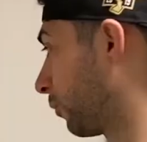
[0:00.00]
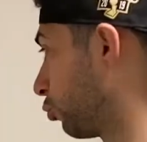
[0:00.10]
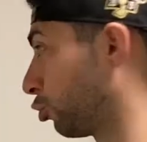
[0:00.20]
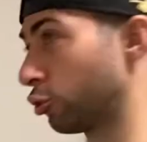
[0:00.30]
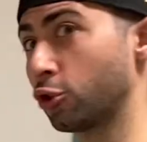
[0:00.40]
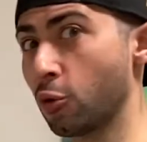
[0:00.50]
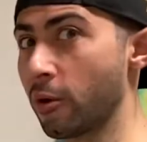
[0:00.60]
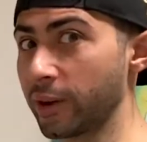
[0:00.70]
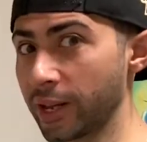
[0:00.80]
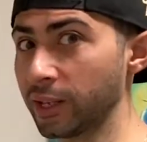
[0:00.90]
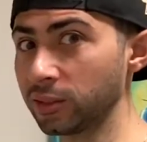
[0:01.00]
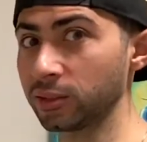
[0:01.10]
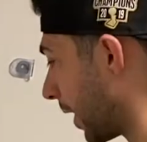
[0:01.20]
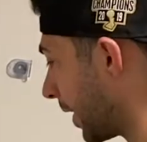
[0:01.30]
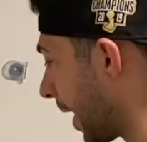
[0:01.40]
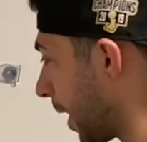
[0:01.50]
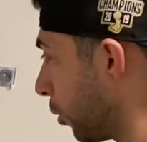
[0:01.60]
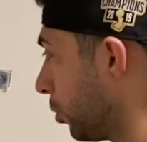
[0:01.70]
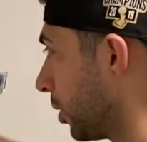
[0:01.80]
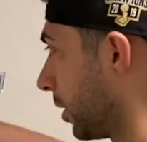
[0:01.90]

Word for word: You should know where it is. And now